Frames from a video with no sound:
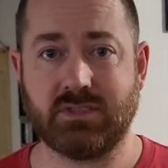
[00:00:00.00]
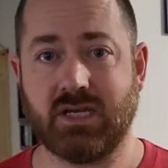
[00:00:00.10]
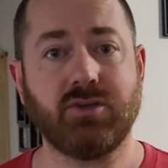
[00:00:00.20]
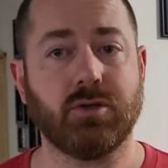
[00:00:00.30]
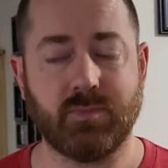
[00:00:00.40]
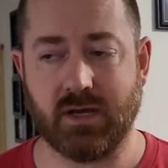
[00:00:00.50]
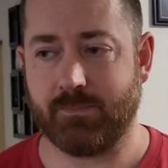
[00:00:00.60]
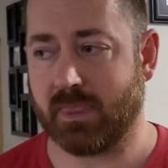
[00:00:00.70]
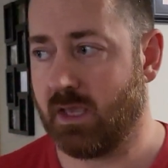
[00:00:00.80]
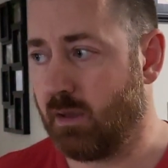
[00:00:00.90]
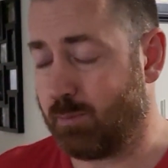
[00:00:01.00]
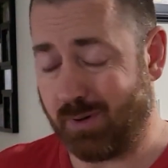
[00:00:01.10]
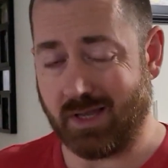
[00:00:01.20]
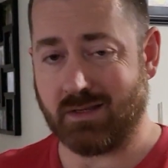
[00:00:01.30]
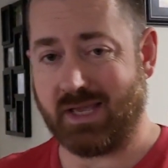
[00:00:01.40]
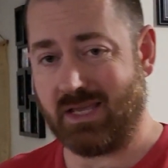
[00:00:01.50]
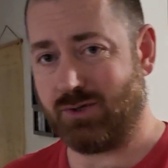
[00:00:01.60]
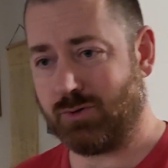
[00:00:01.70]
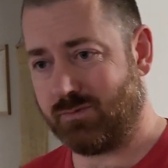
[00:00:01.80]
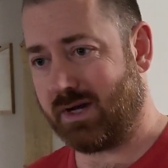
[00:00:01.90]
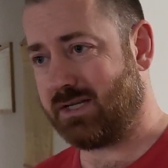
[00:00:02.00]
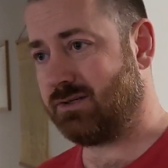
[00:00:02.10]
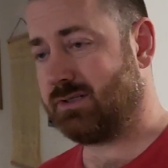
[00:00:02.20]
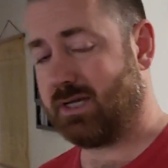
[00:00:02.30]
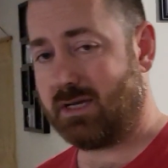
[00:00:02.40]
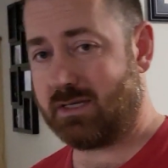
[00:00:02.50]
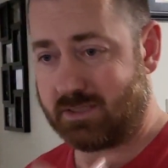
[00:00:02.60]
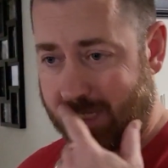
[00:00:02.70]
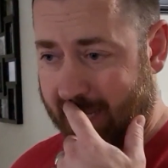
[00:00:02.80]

tell you about. But AQ Advisor does